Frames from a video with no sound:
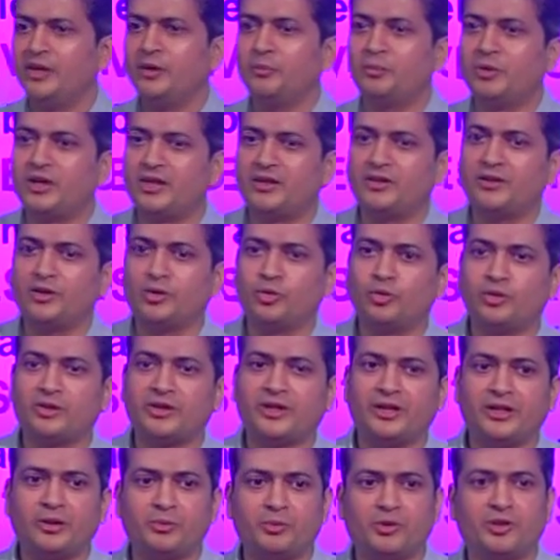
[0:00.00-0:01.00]
but the good
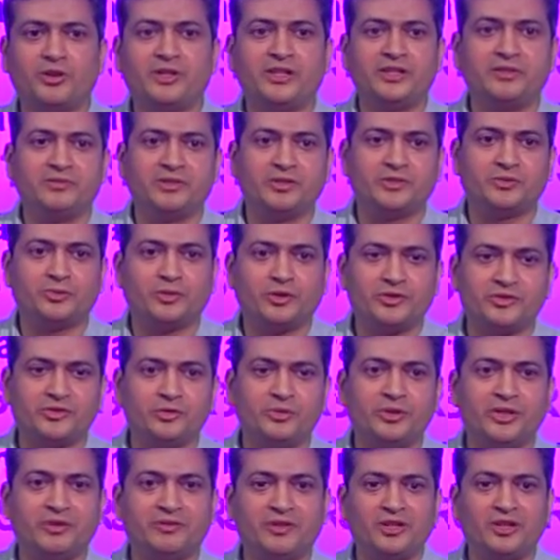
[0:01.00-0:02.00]
thing about levers was you
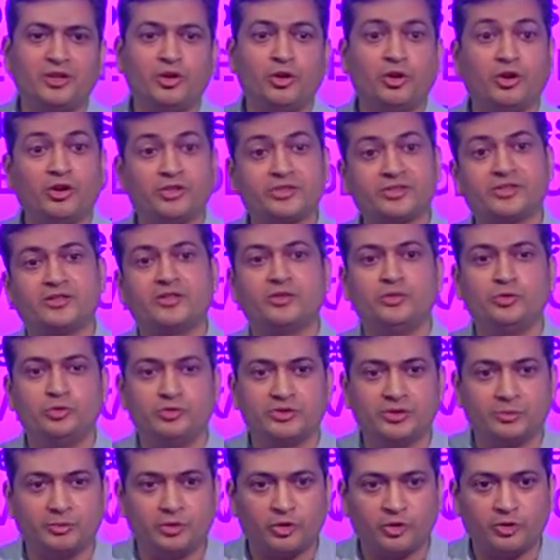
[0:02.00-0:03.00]
never lost a
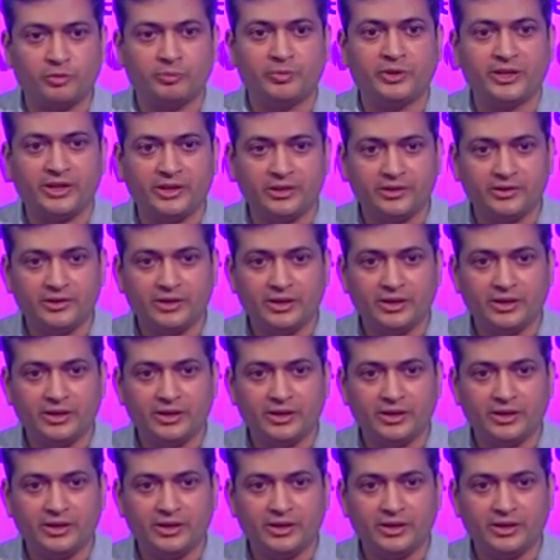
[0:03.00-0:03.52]
huge amount of money.